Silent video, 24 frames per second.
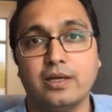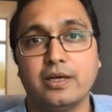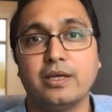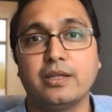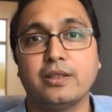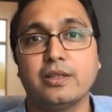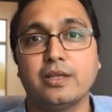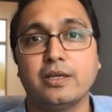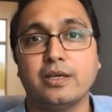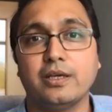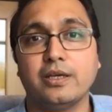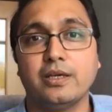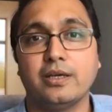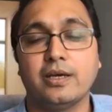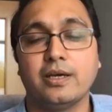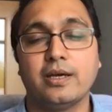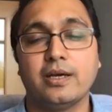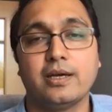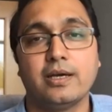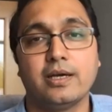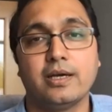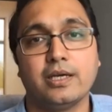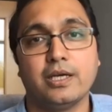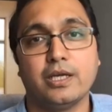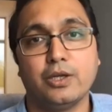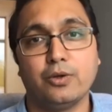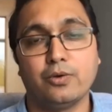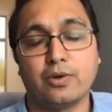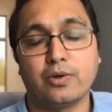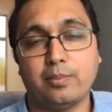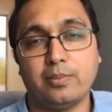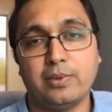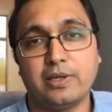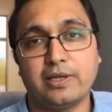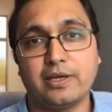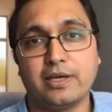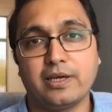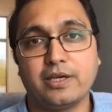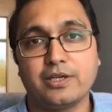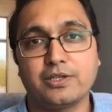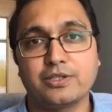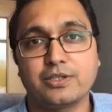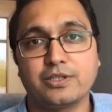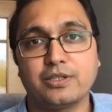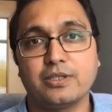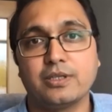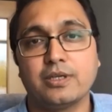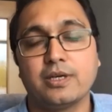in your
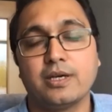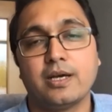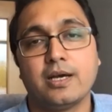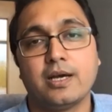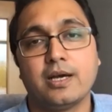application.